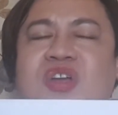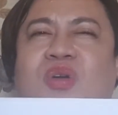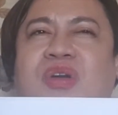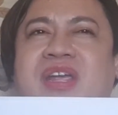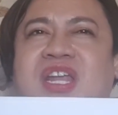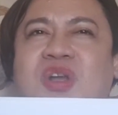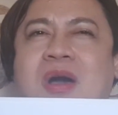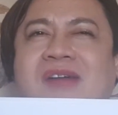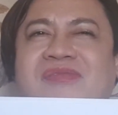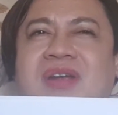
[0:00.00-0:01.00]
or can
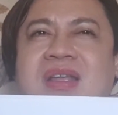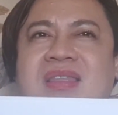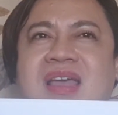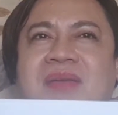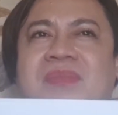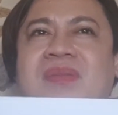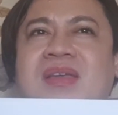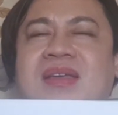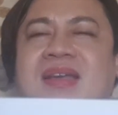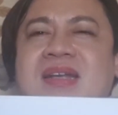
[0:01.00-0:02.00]
offer them
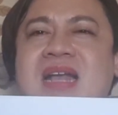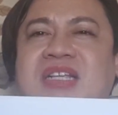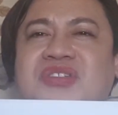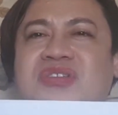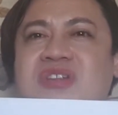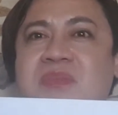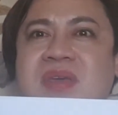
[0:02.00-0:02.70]
gastronomic